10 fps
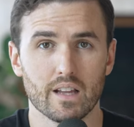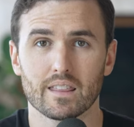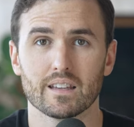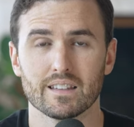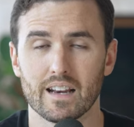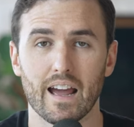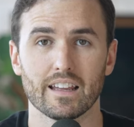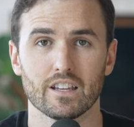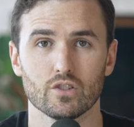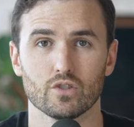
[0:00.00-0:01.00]
nothing that I
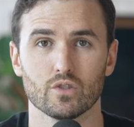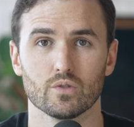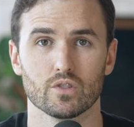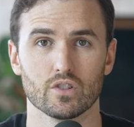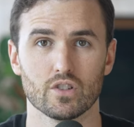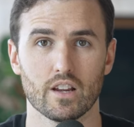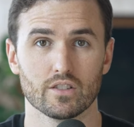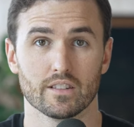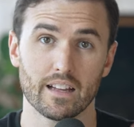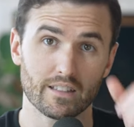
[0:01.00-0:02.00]
can do to
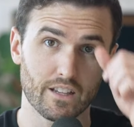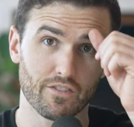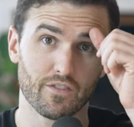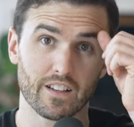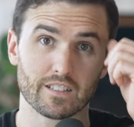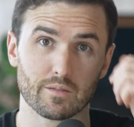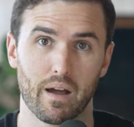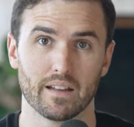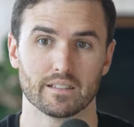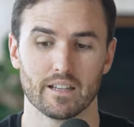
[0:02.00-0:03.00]
change it. That's a fixed
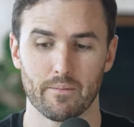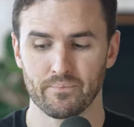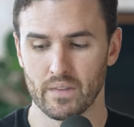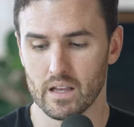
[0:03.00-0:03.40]
mindset.